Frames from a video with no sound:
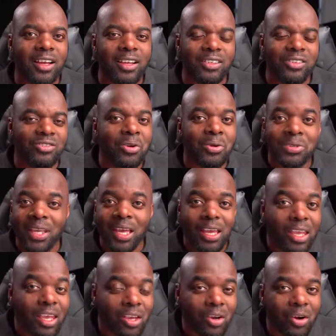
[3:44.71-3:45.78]
strokes their
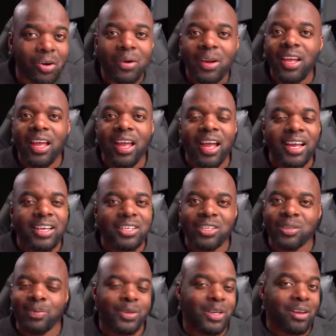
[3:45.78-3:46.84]
ego and
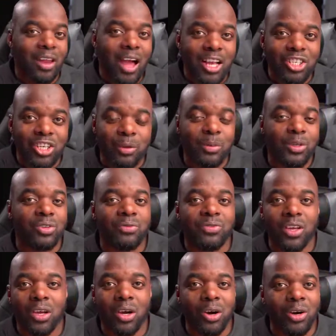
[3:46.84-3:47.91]
just put a large image of
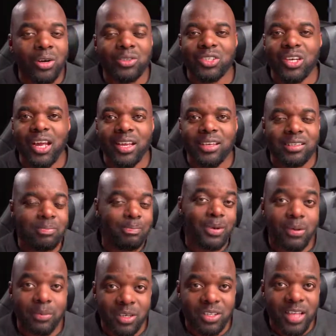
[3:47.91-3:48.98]
the coach and
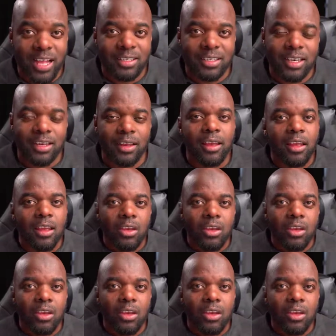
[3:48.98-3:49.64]
pretty much that's it.